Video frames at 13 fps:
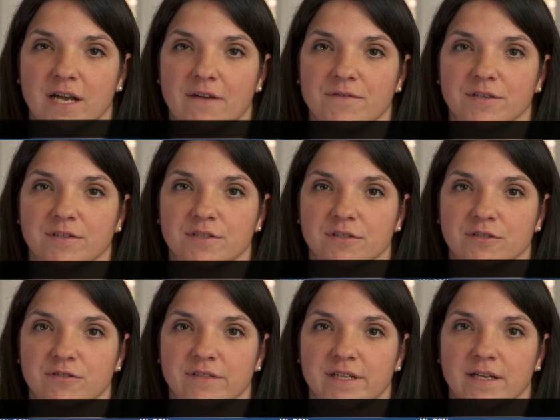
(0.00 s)
after your
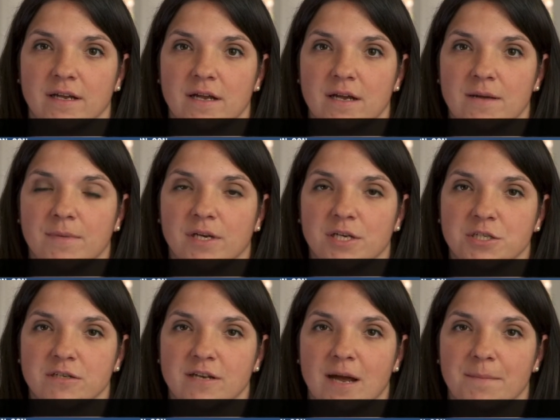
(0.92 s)
surgery, but it
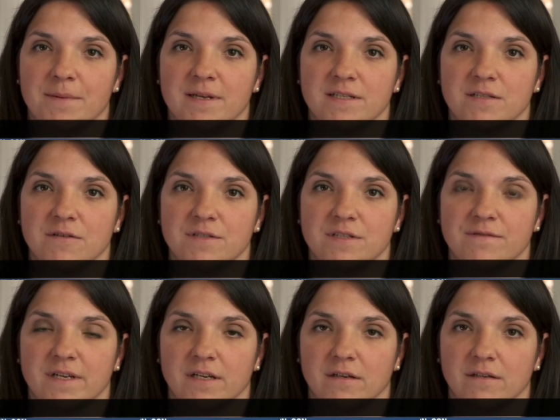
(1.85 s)
should not be so
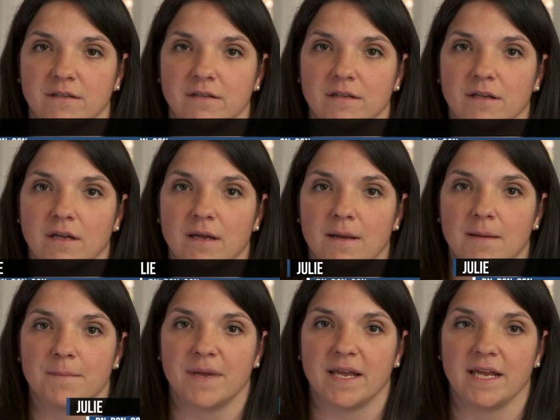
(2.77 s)
severe.
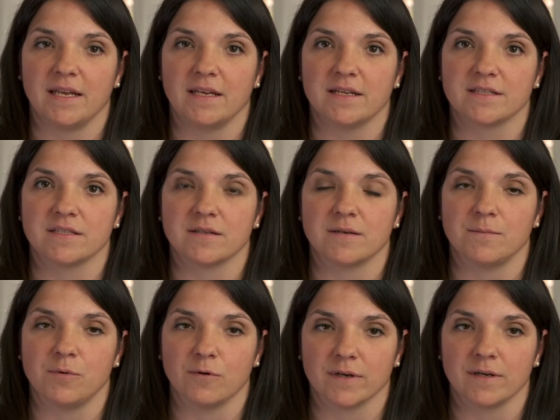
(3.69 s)
Pain is an
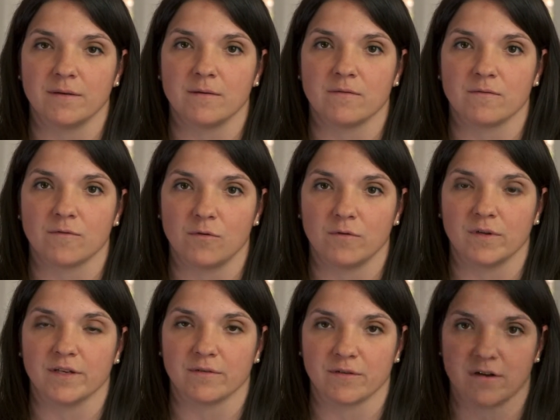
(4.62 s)
important role
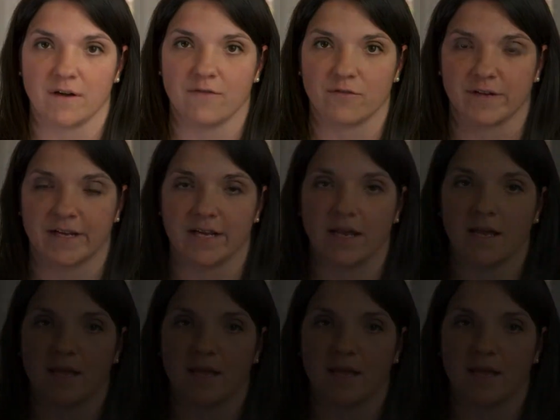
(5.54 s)
in your recovery.